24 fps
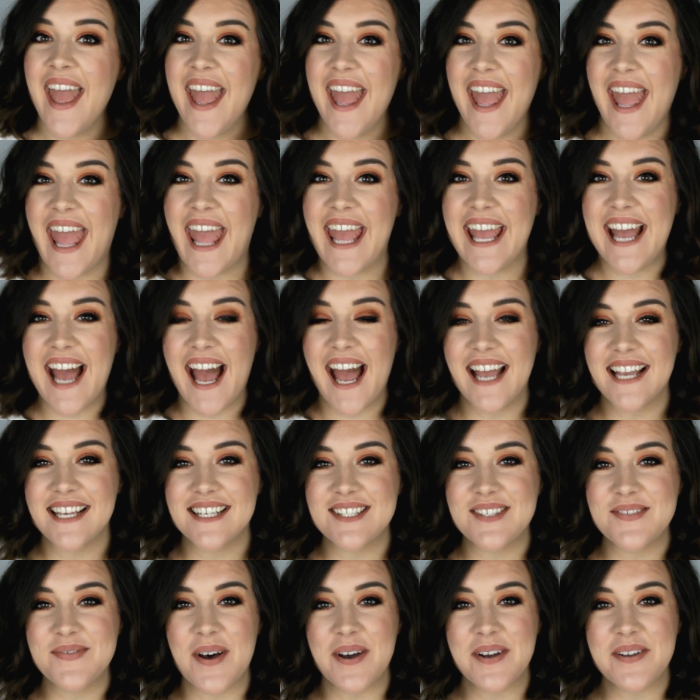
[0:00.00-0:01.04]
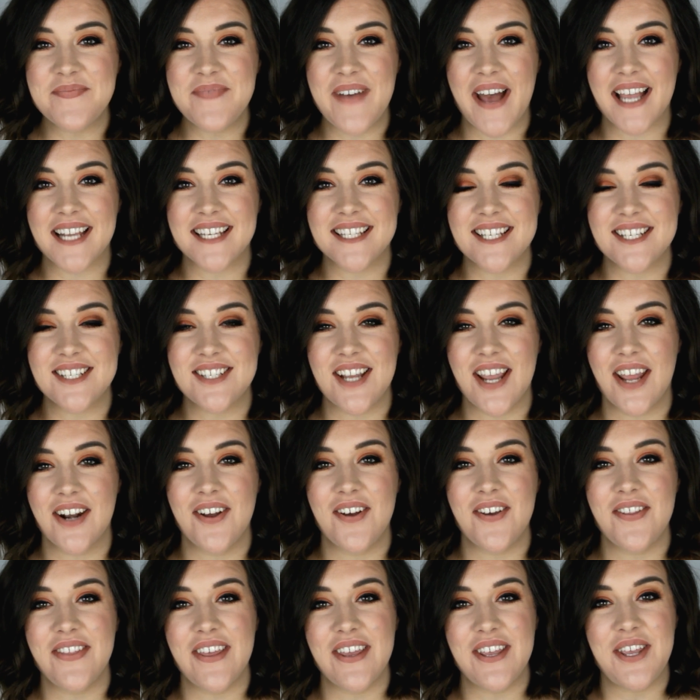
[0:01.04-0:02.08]
Hey guys, welcome back to the
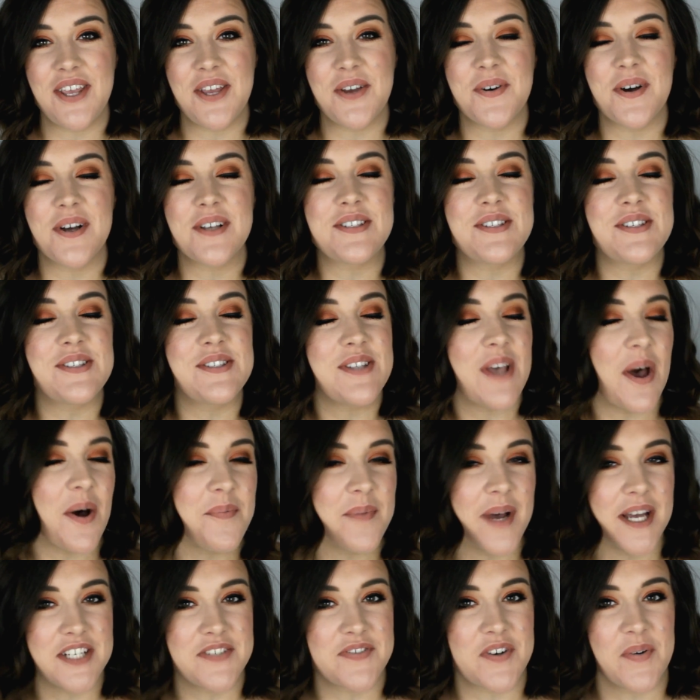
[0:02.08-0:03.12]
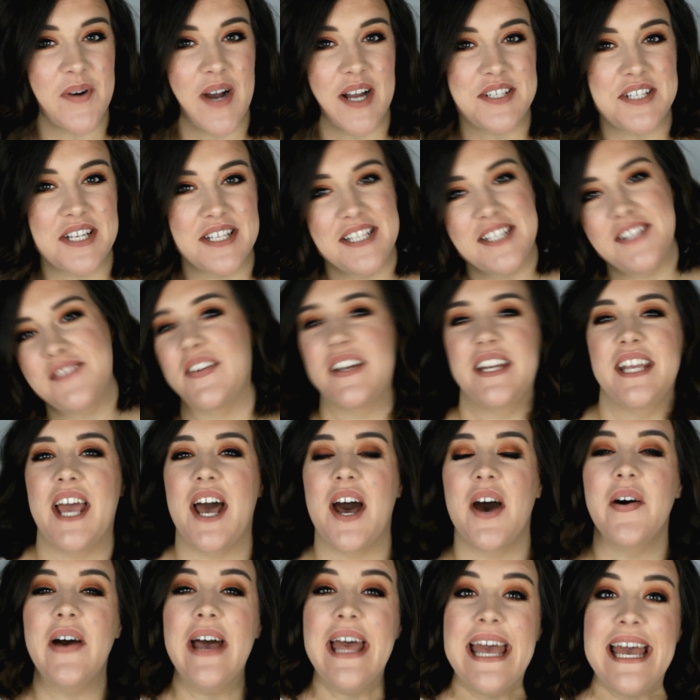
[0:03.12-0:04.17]
channel. Thank you so much for watching this
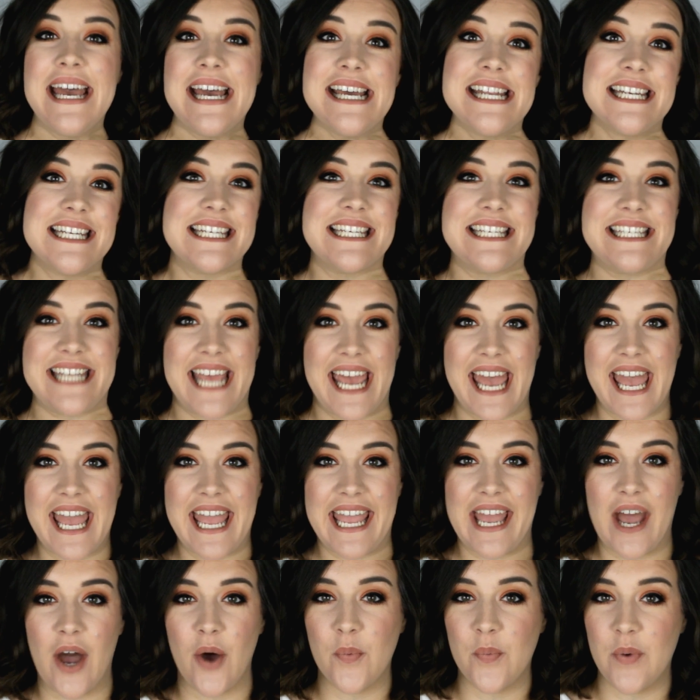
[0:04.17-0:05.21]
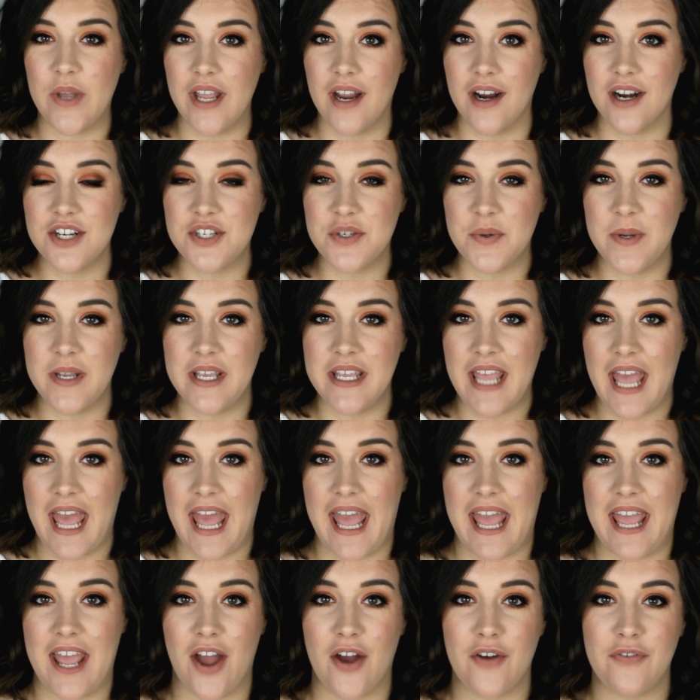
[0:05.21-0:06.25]
video. Today we are doing
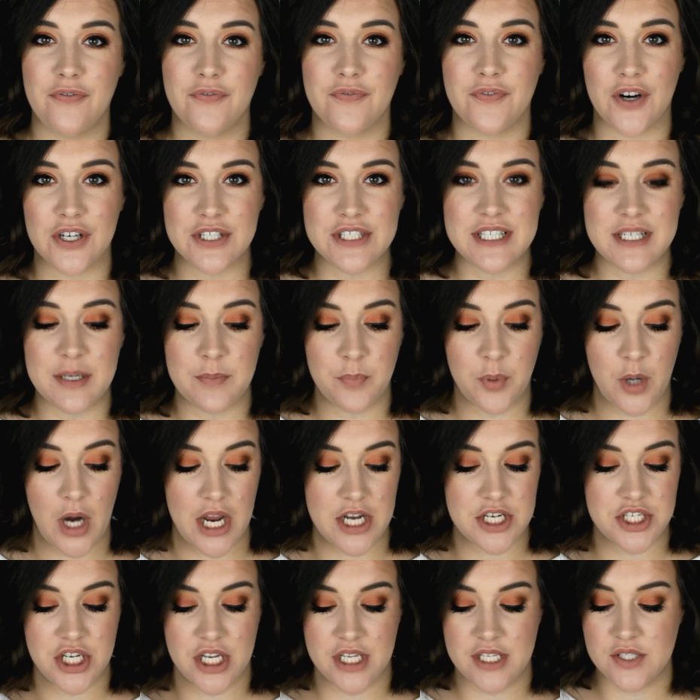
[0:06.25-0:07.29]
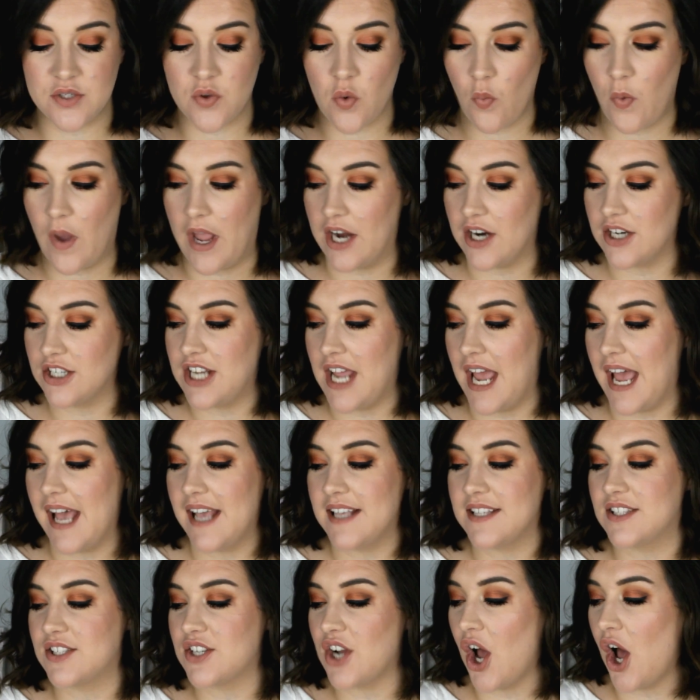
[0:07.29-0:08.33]
a first impressions wear
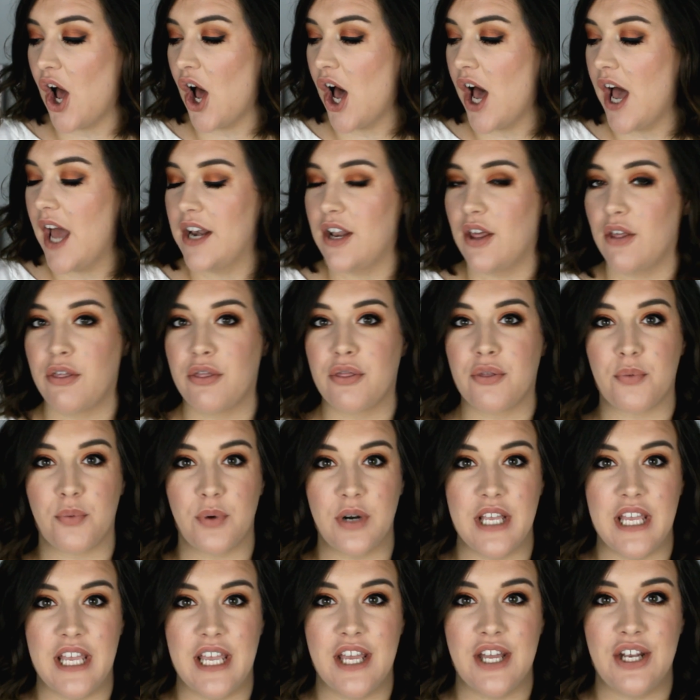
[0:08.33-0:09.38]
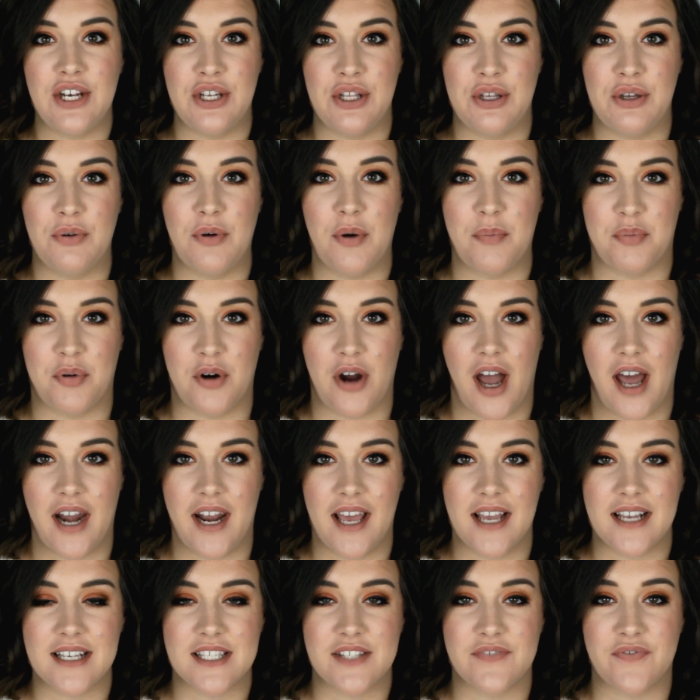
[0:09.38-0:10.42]
test on 3 new
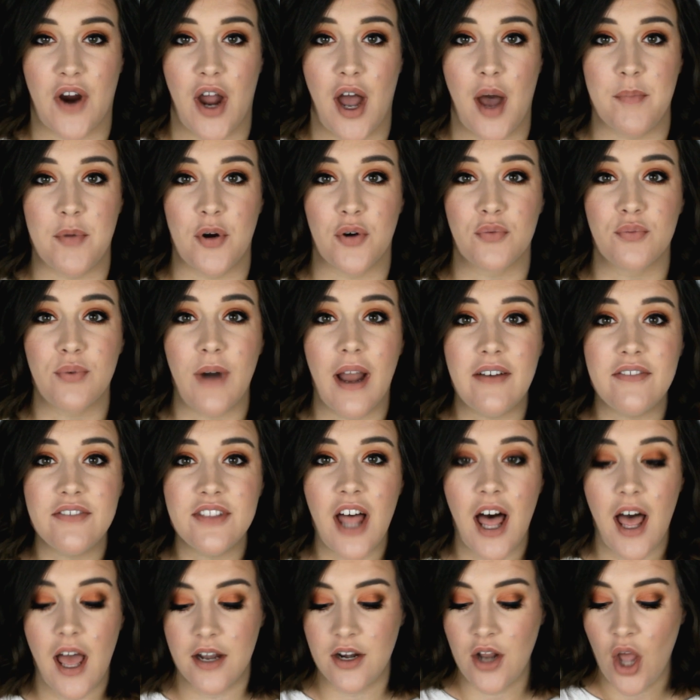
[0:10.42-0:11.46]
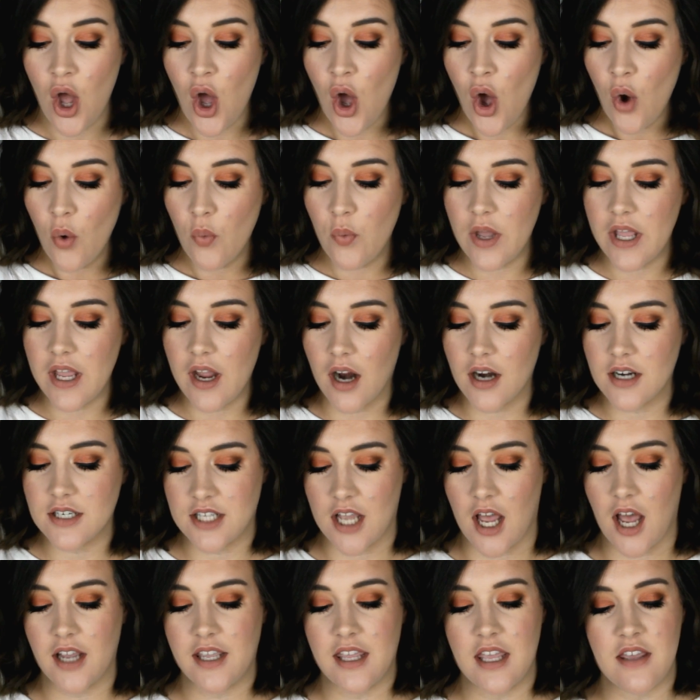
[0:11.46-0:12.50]
products from Revlon. We are
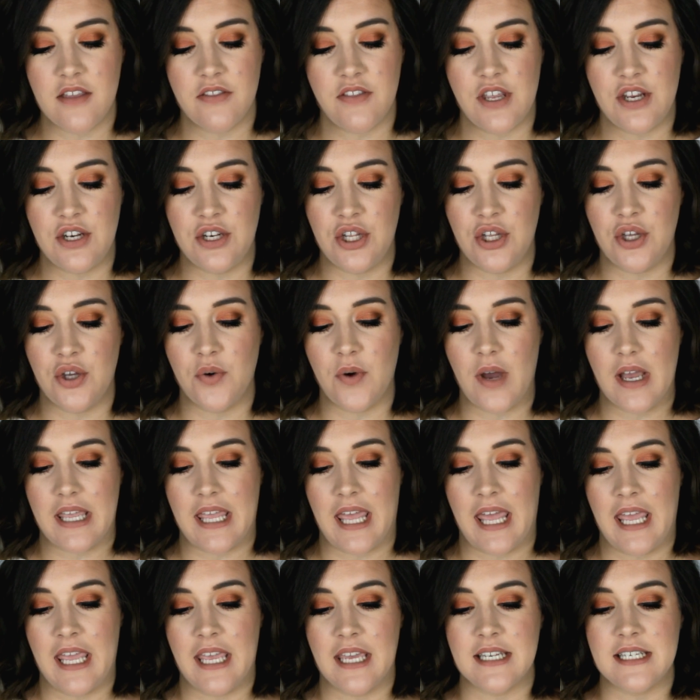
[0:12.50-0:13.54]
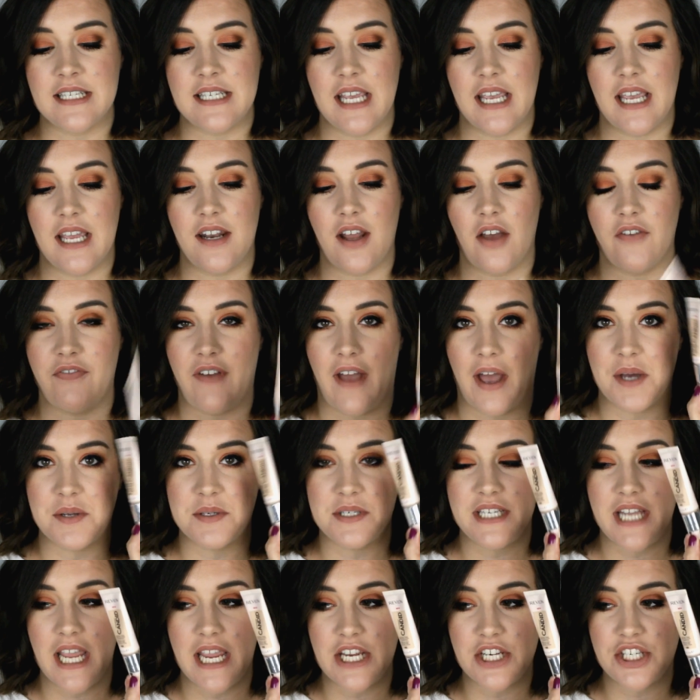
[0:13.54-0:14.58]
talking the new Candid
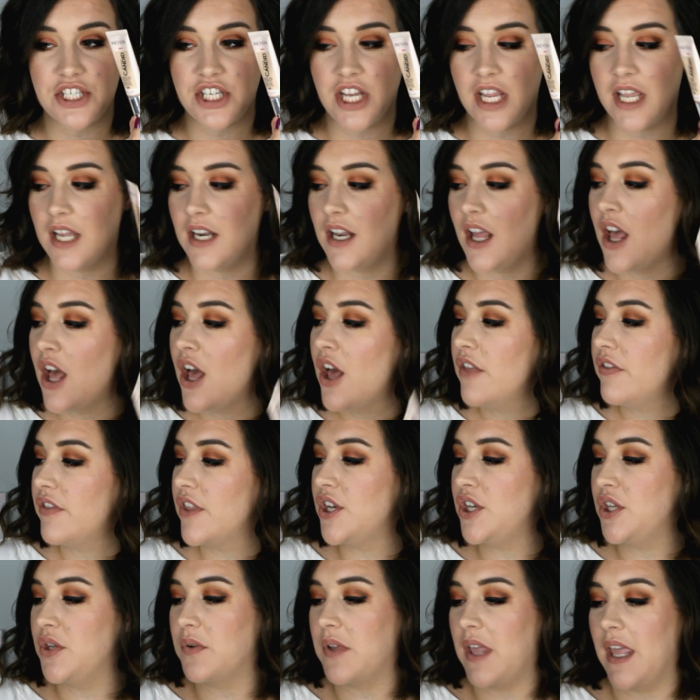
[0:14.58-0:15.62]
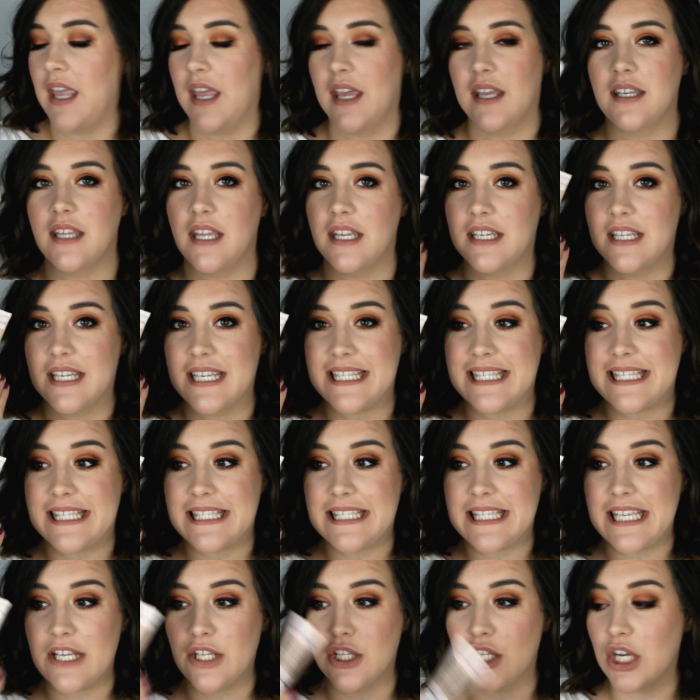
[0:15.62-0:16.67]
foundation, the new Candid
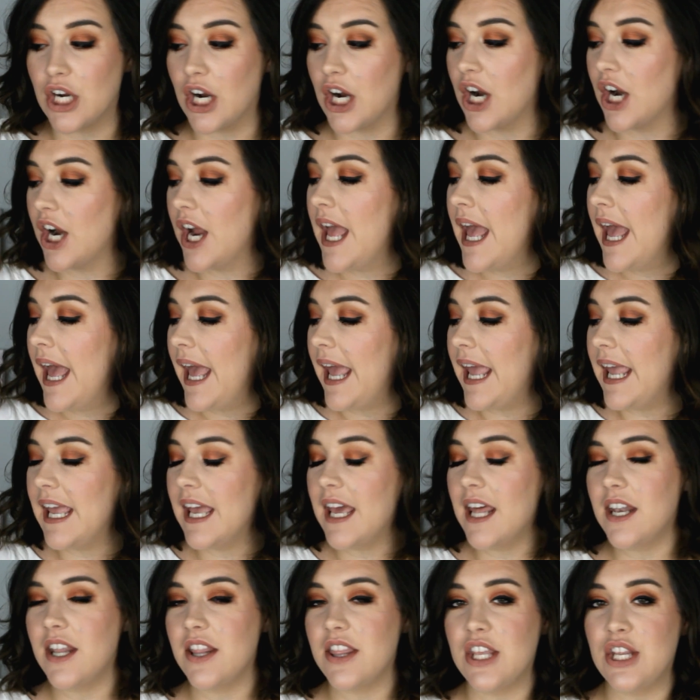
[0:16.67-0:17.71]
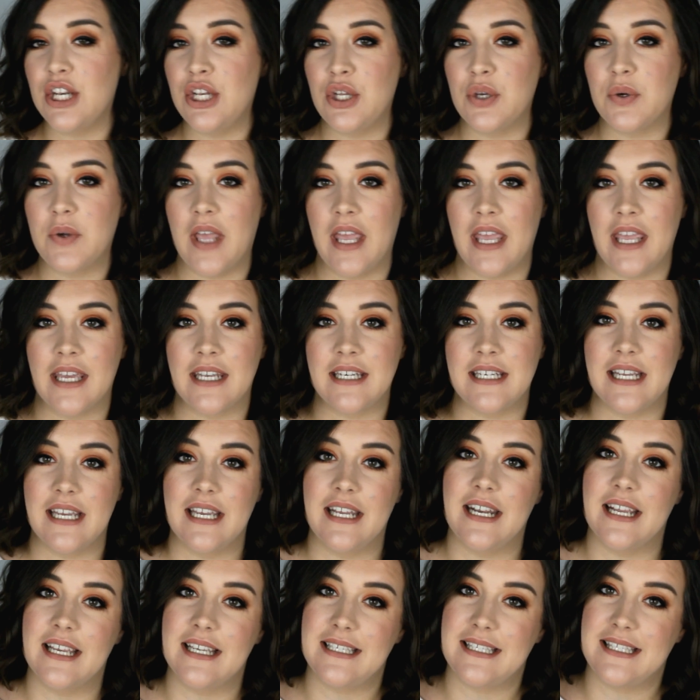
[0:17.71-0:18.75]
concealer, and the new
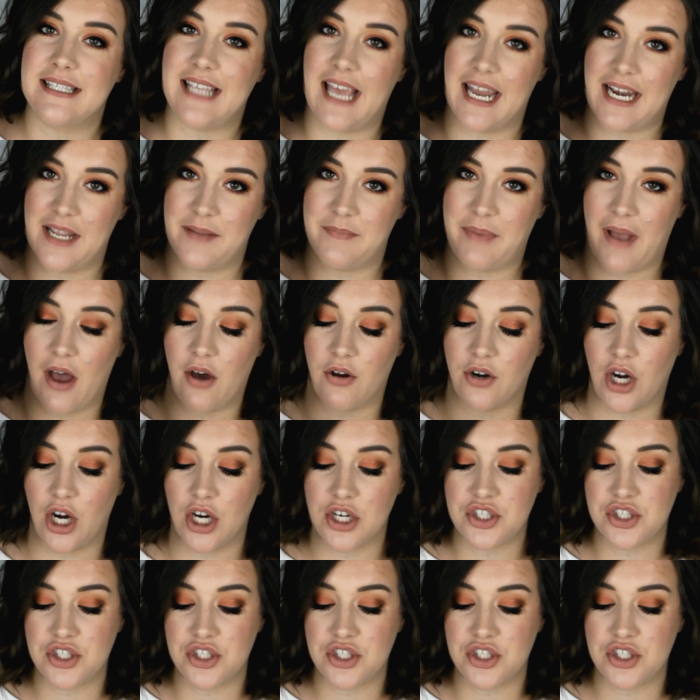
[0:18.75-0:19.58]
Candid setting powder.